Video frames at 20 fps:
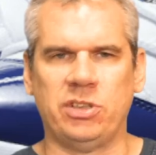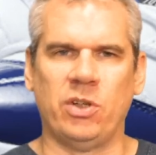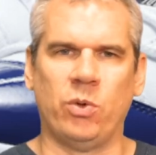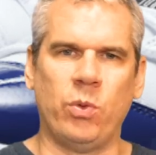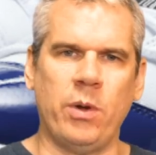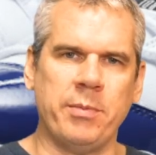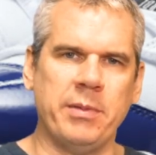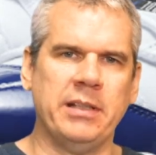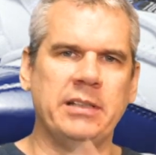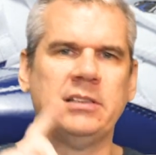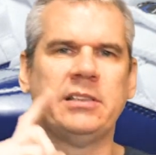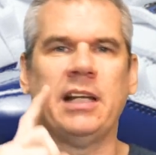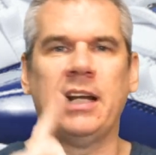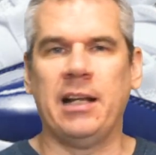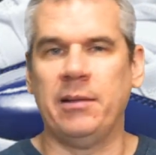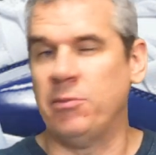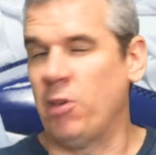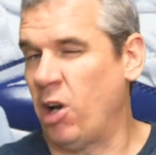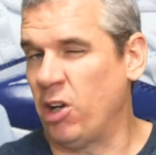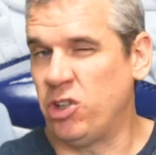They're women's and
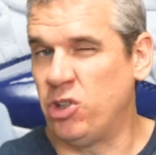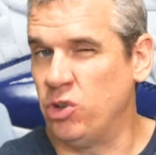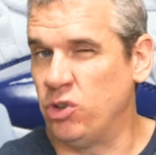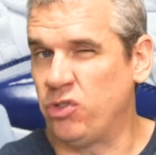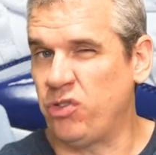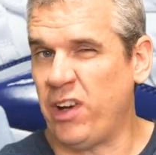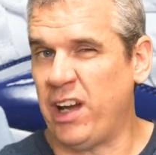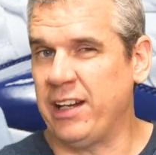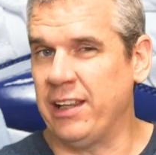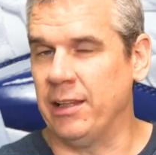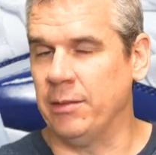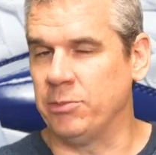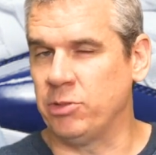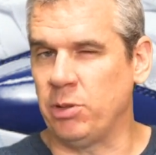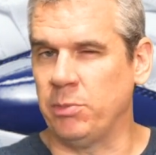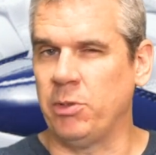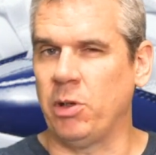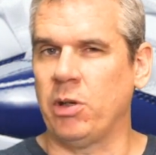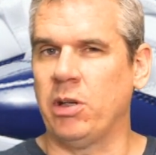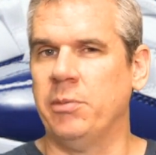I'm not a huge fan of them,
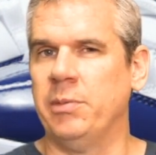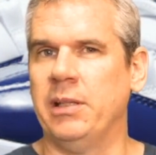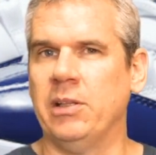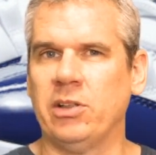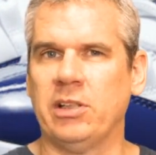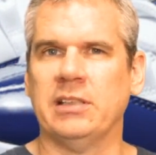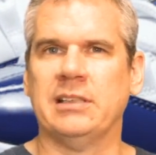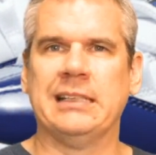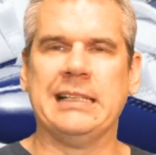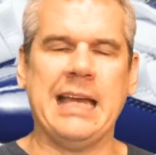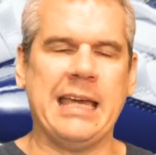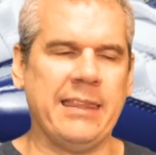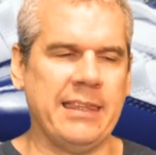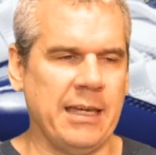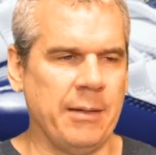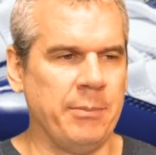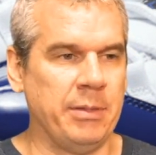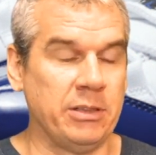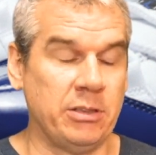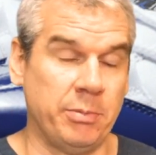so I'm not going to be looking to get
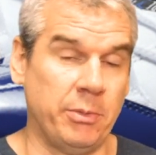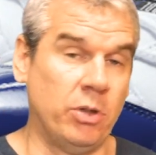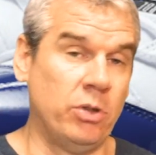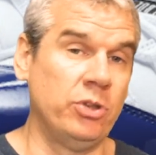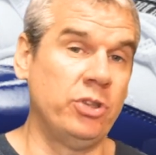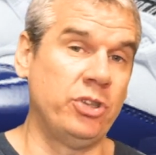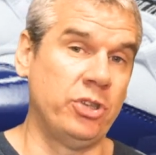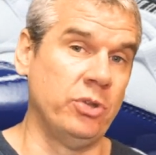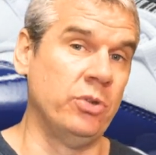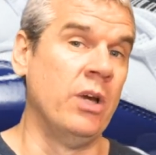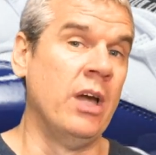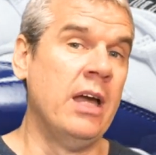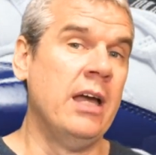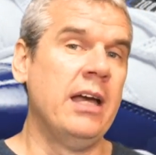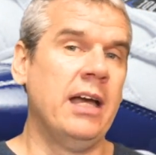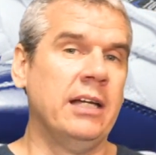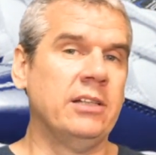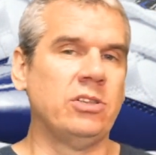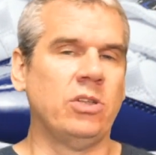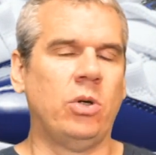them. But tomorrow's shoe
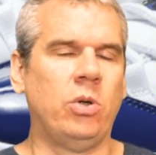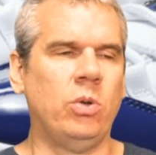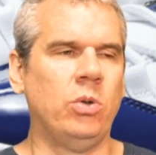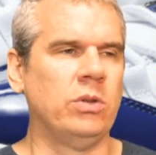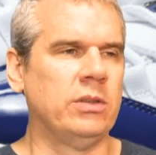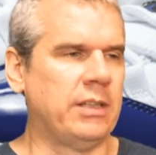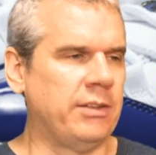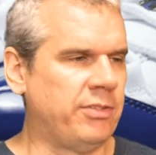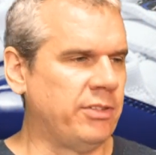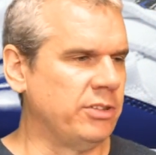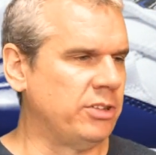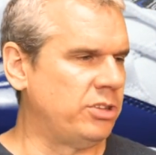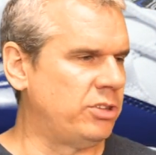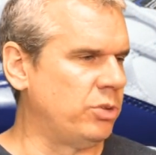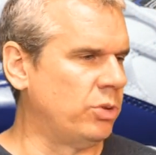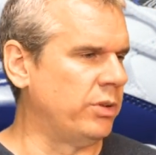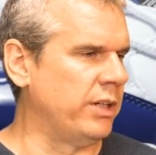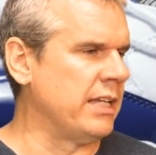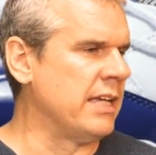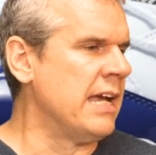is a whole different
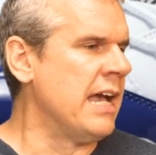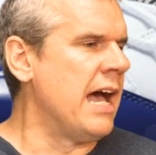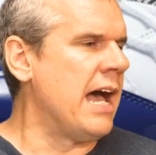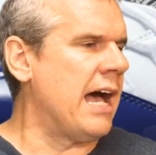story.